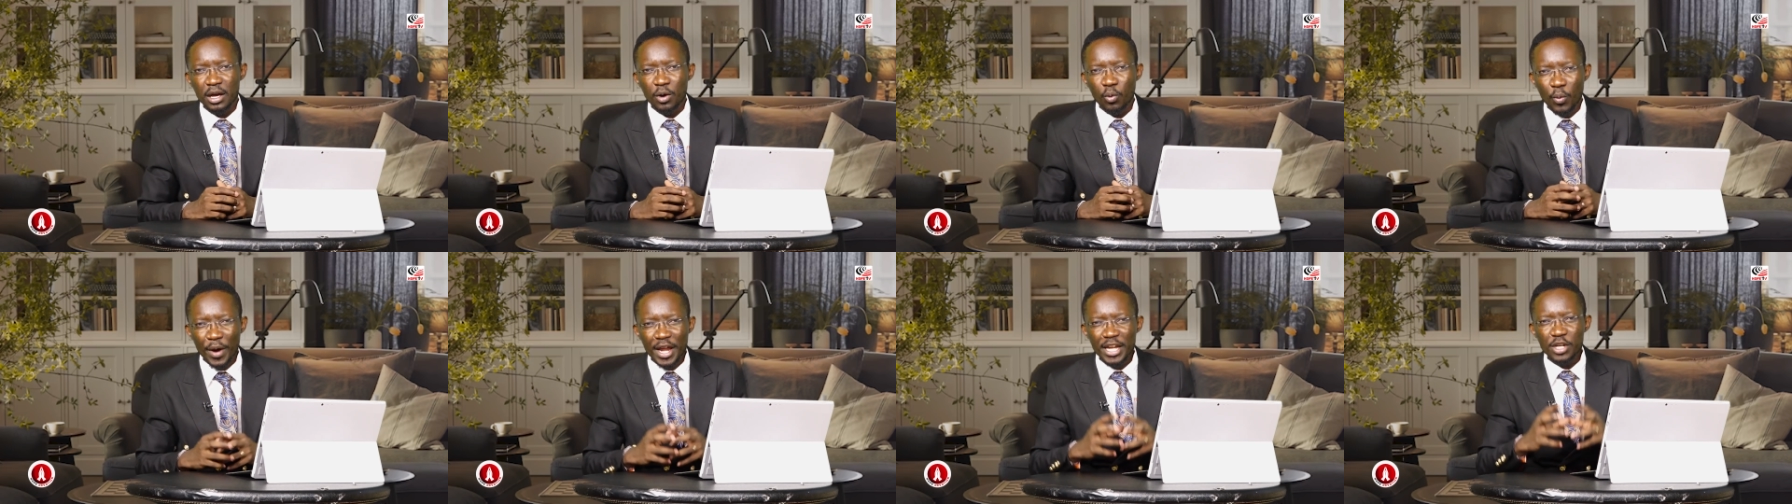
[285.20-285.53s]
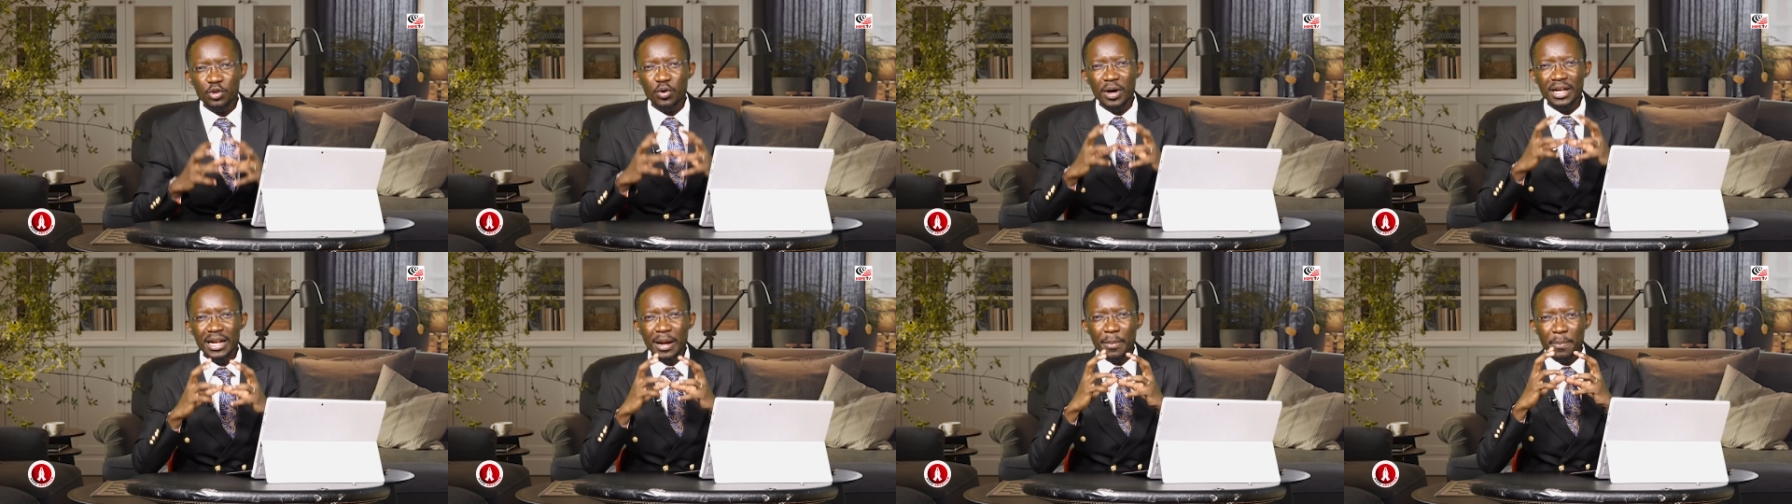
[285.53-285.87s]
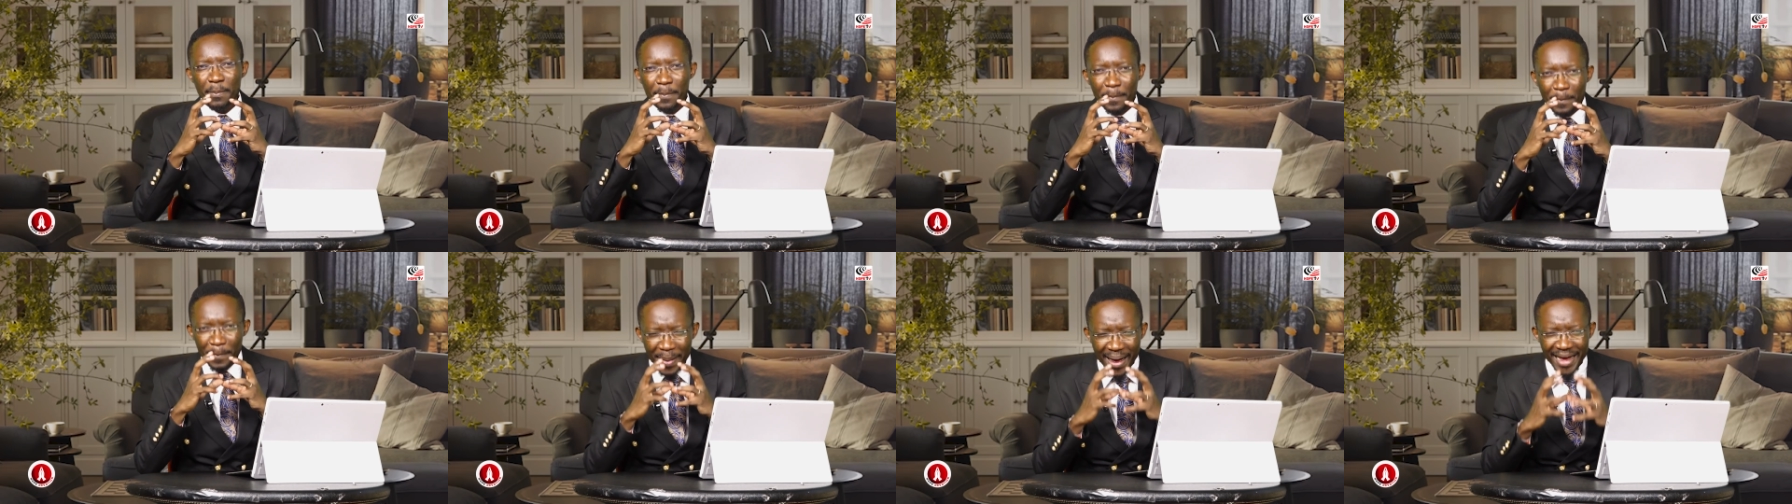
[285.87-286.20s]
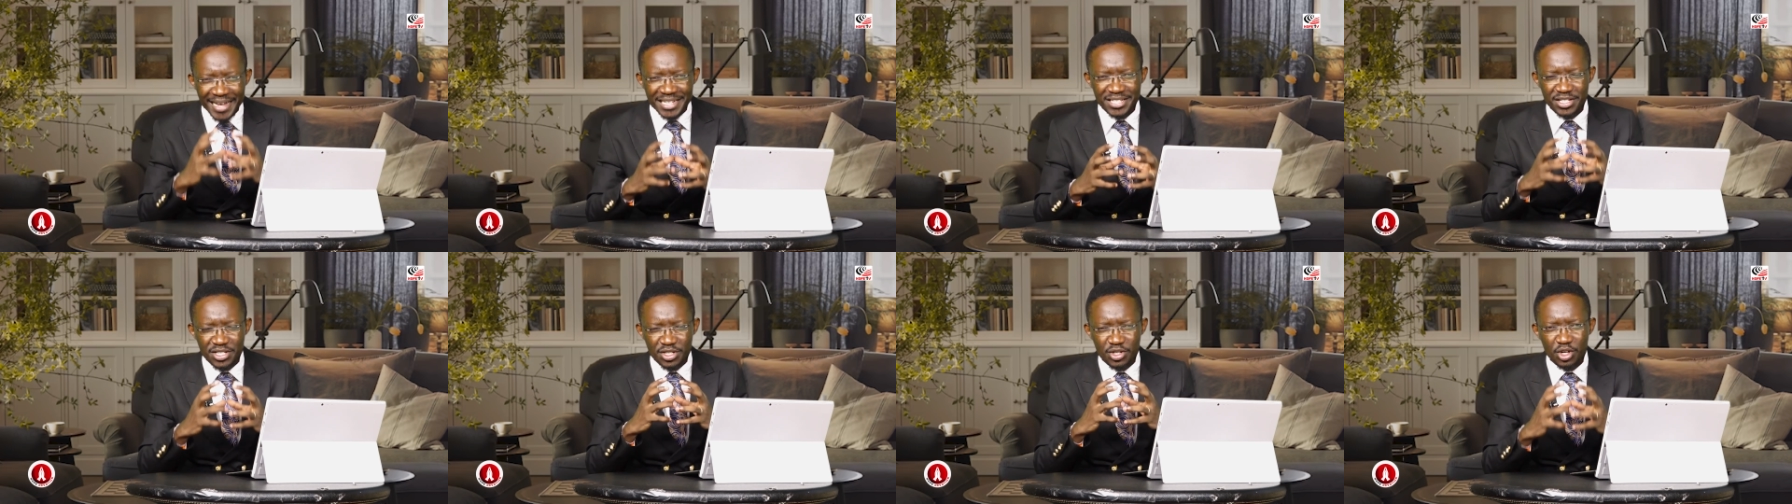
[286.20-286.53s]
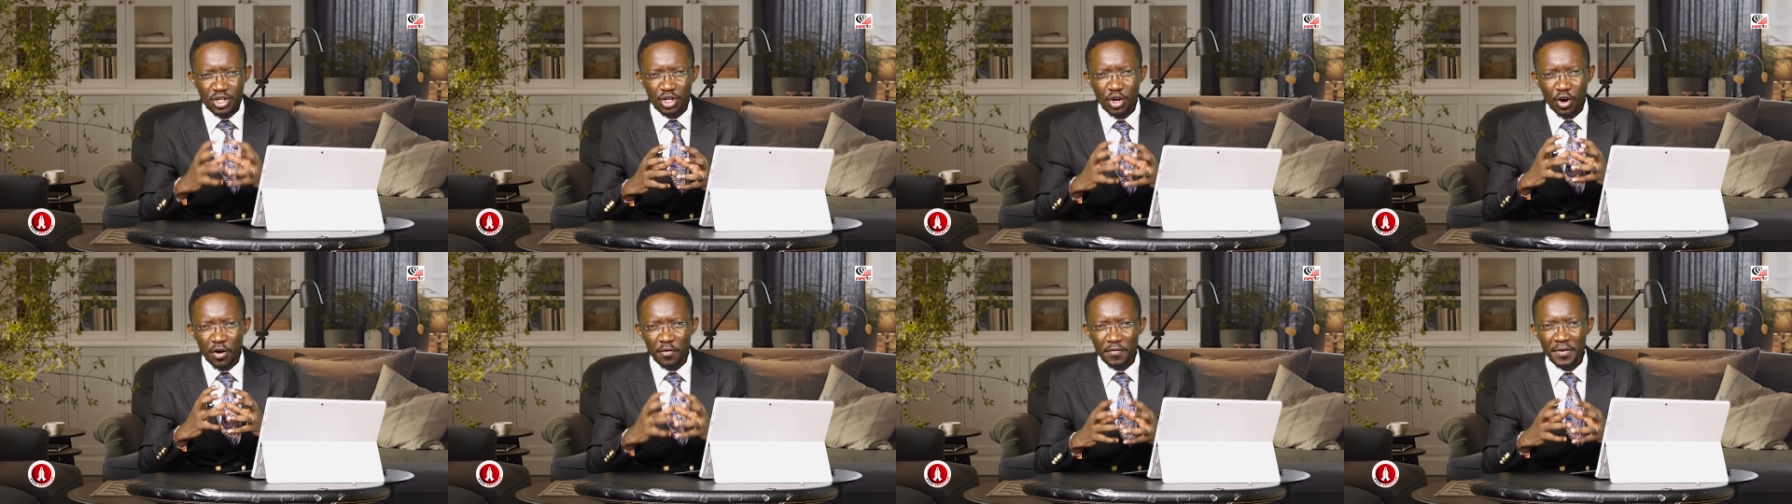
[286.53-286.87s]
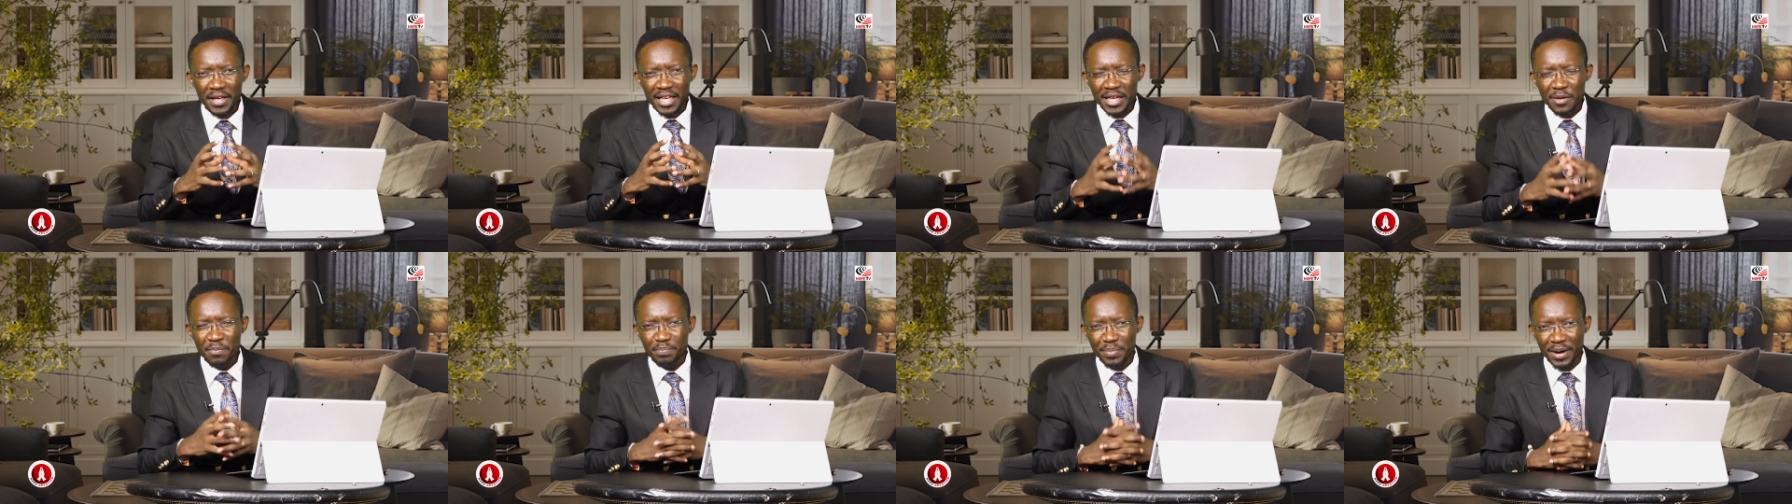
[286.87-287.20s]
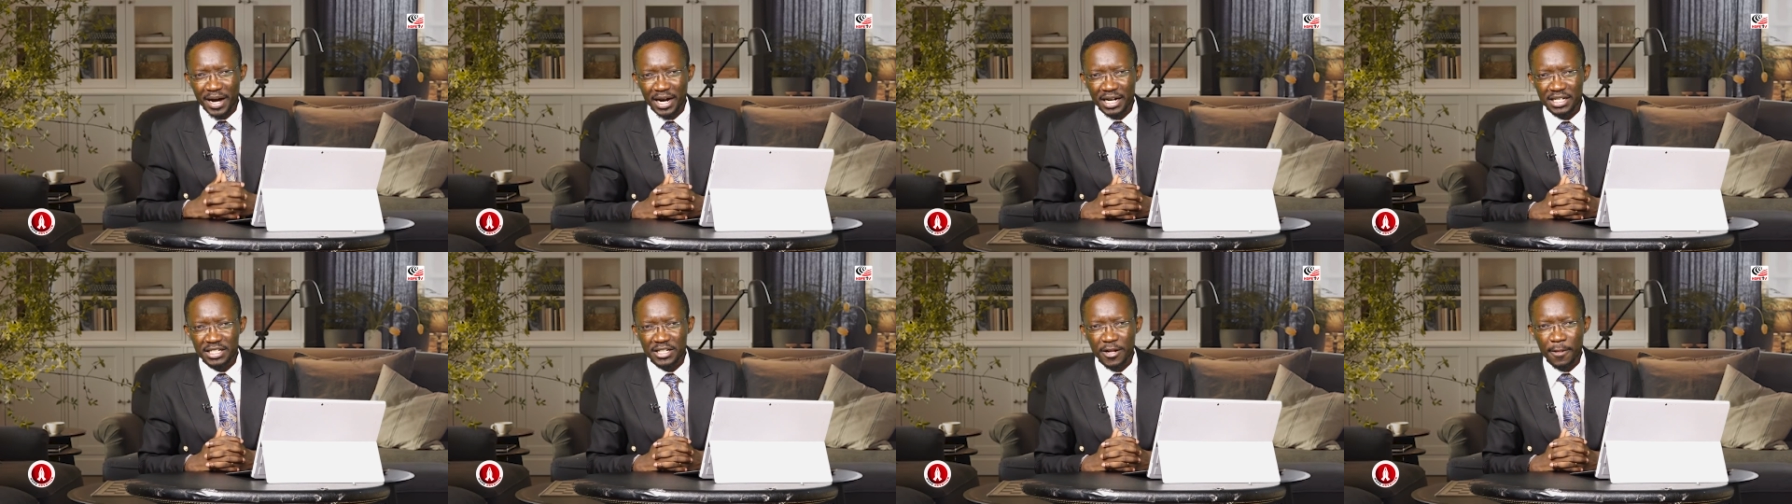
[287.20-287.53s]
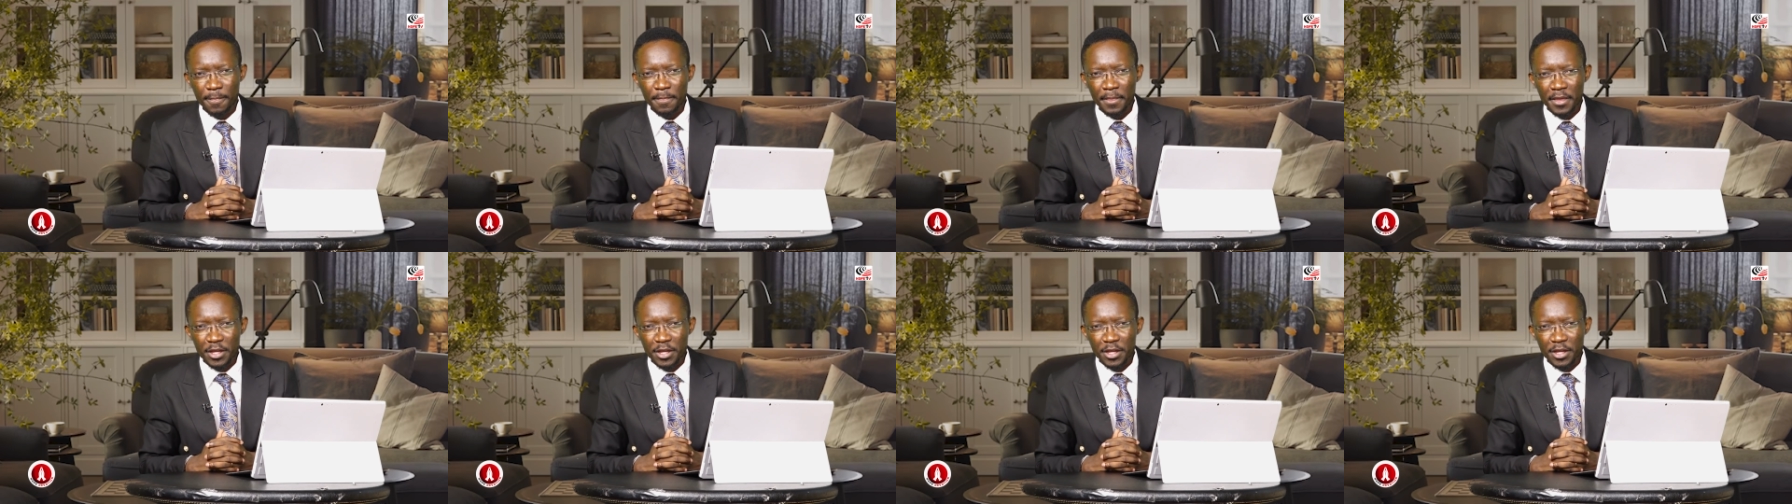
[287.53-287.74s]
When you are a person of impact,